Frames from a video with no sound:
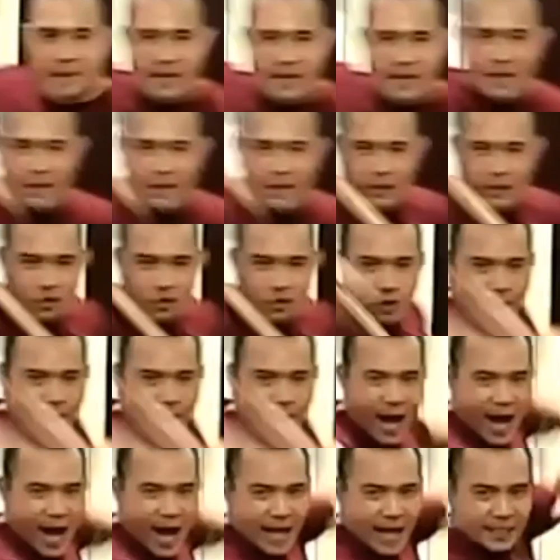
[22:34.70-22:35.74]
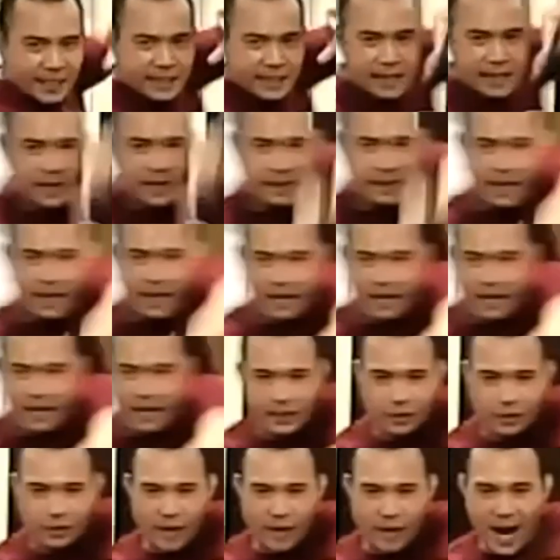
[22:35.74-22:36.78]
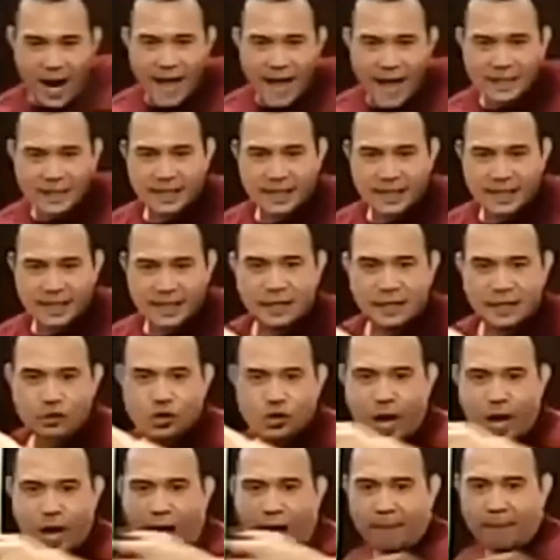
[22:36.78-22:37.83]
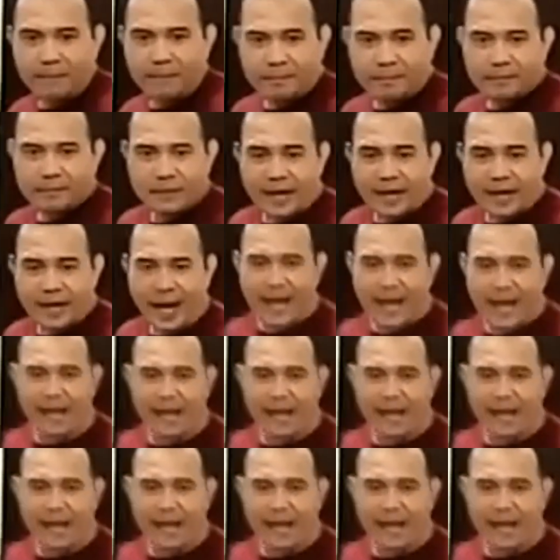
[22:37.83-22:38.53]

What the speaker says: Thrust. Deliver thrust. And then jab. Okay?